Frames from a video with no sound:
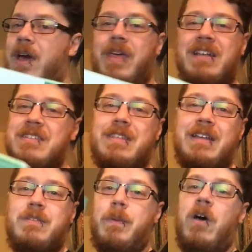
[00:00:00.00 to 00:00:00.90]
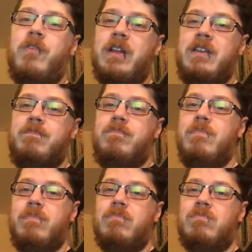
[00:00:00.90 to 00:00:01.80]
that's perfectly
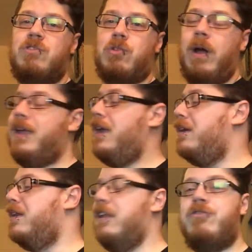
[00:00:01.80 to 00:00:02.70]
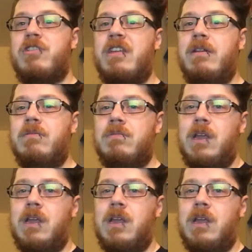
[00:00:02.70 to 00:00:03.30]
striking and interesting.